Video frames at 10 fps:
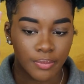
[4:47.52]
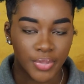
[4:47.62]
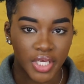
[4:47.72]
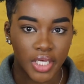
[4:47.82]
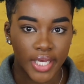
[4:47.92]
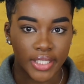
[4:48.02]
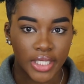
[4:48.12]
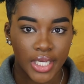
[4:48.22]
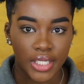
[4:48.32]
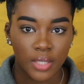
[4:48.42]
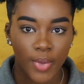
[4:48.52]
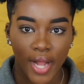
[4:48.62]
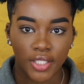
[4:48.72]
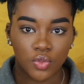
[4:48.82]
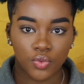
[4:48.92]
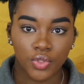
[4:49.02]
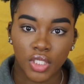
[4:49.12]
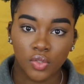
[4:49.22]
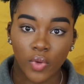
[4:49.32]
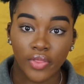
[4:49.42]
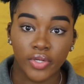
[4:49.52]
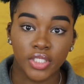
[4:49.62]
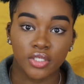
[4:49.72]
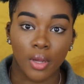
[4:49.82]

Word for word: be in anybody's routine whether it's